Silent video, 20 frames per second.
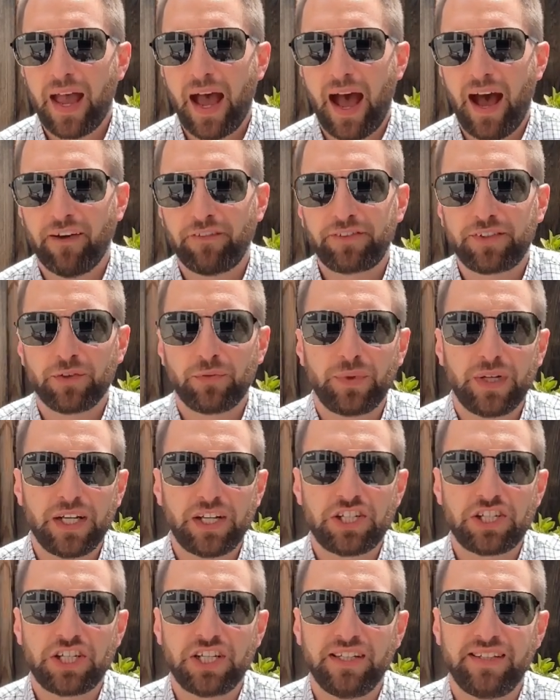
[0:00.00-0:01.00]
after
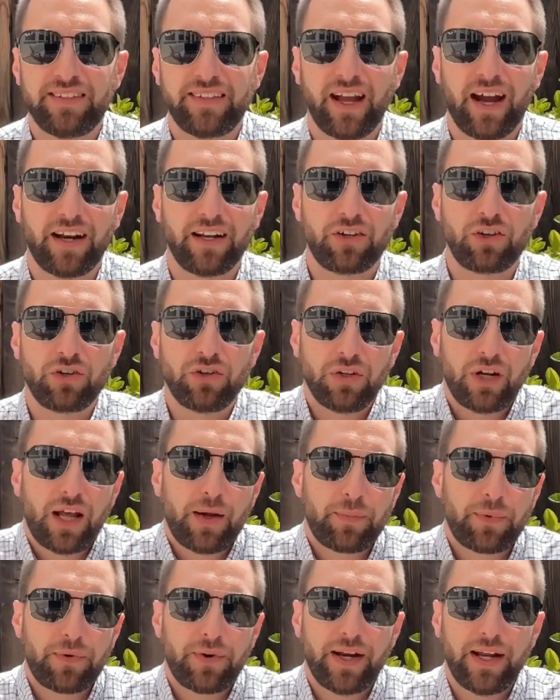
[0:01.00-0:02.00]
which he started
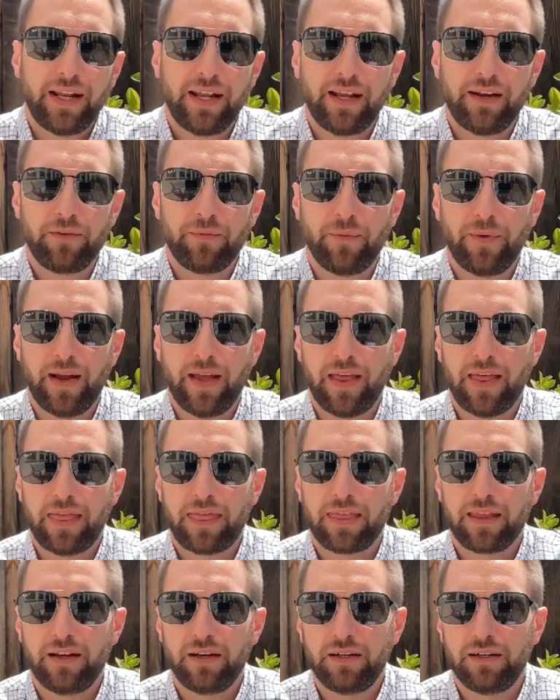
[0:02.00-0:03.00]
collaborating
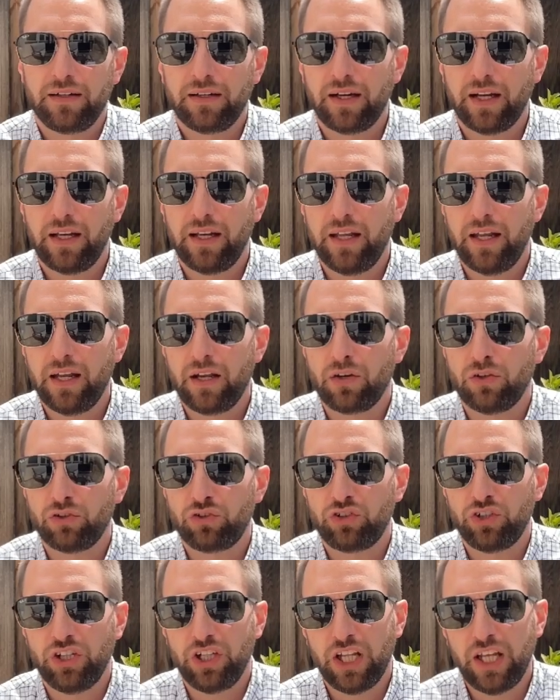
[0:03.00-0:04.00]
with René
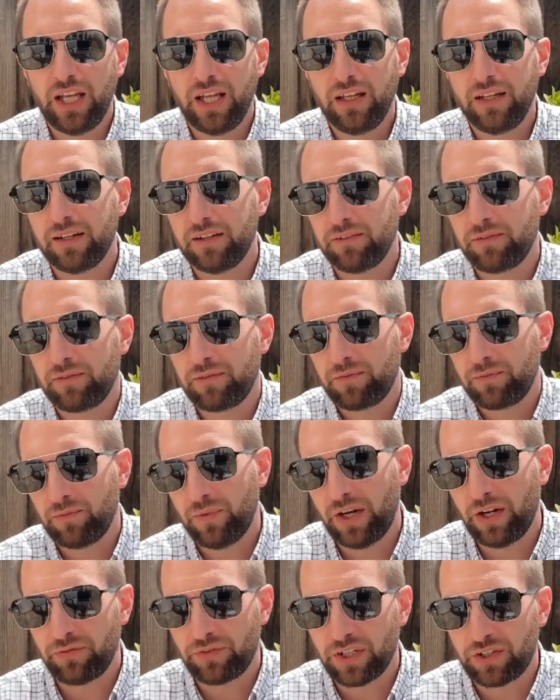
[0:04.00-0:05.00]
Goscinny,
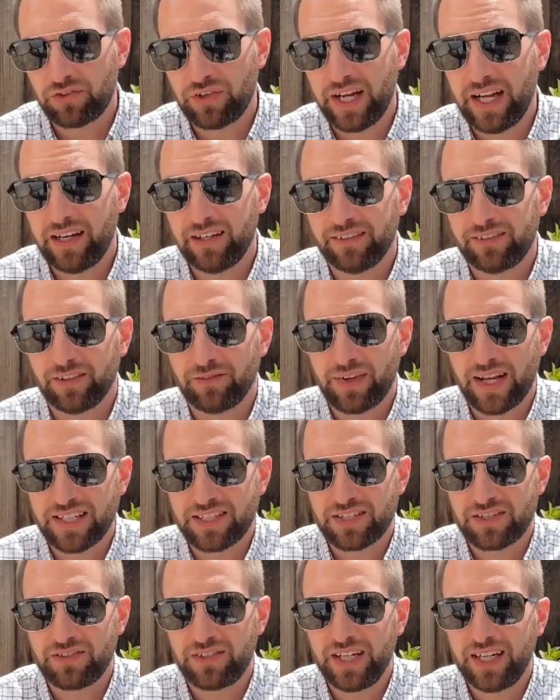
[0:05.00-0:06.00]
one of the creators of
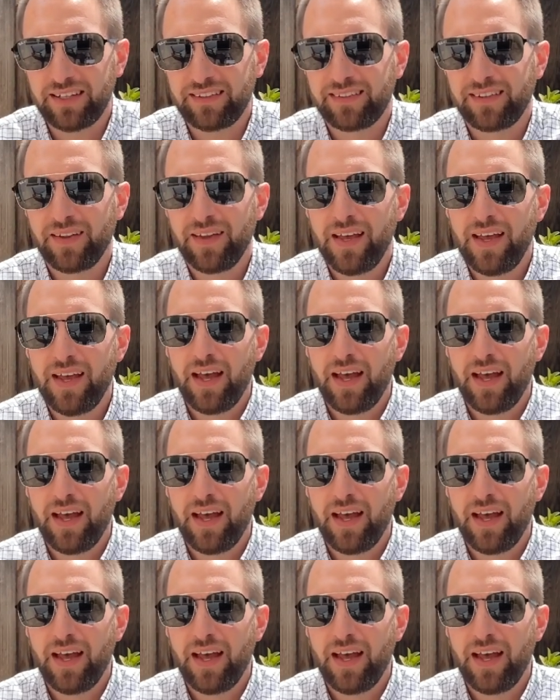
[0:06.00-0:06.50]
Asterix,